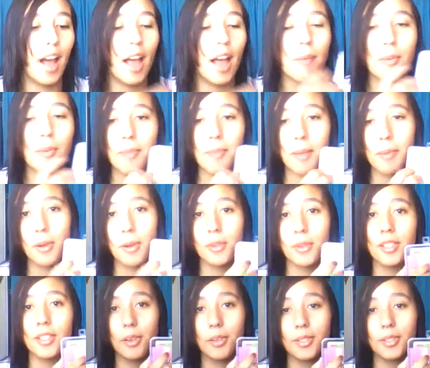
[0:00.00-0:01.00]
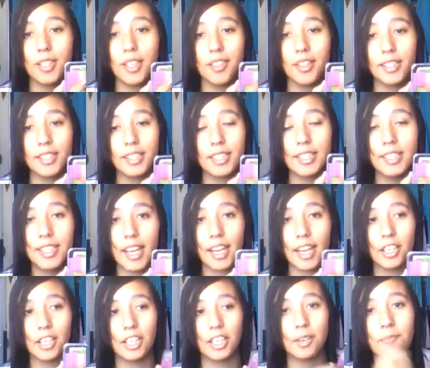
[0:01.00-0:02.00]
I put my post-it notes in this
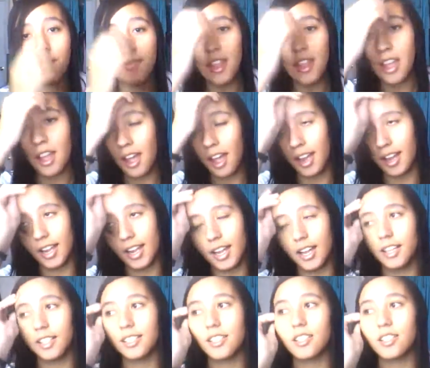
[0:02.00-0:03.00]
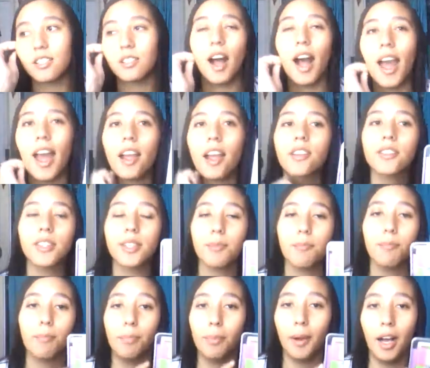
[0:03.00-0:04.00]
container and I
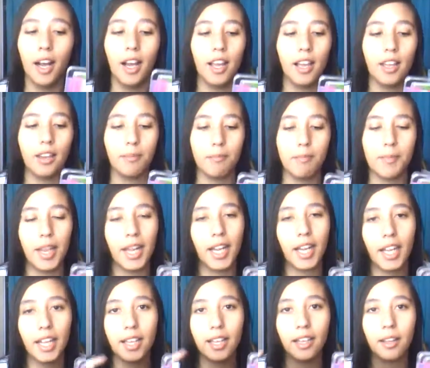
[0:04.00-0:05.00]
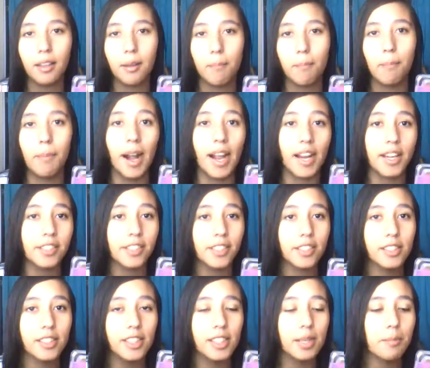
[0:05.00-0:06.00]
actually bought mini
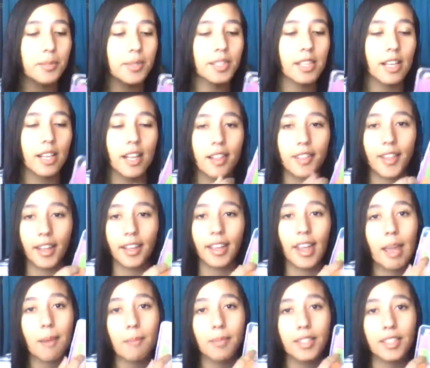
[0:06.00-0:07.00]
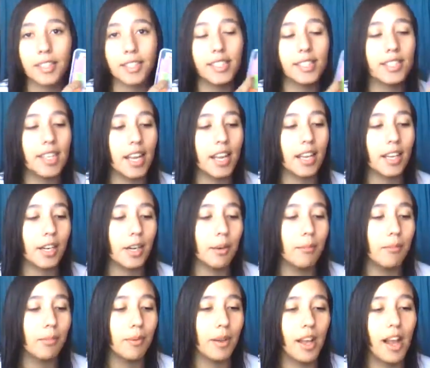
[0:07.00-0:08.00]
binder clips that came in this
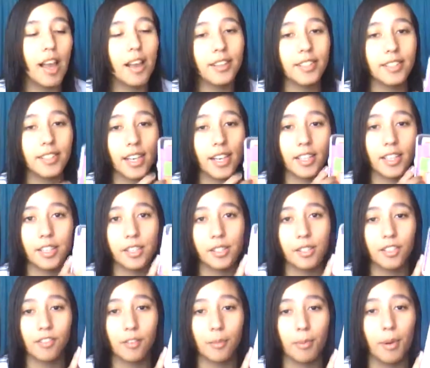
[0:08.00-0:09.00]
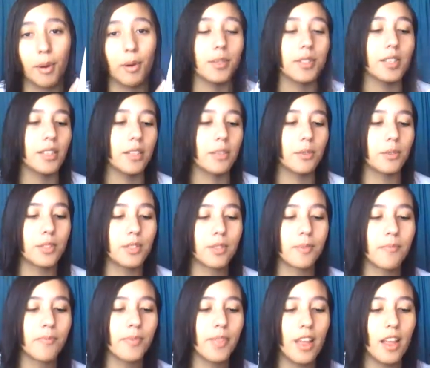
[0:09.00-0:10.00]
container, but I decided to use it for post-it
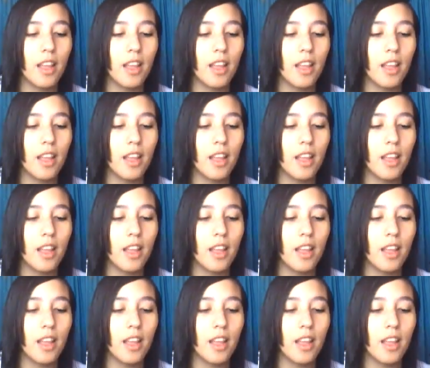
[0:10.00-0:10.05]
notes.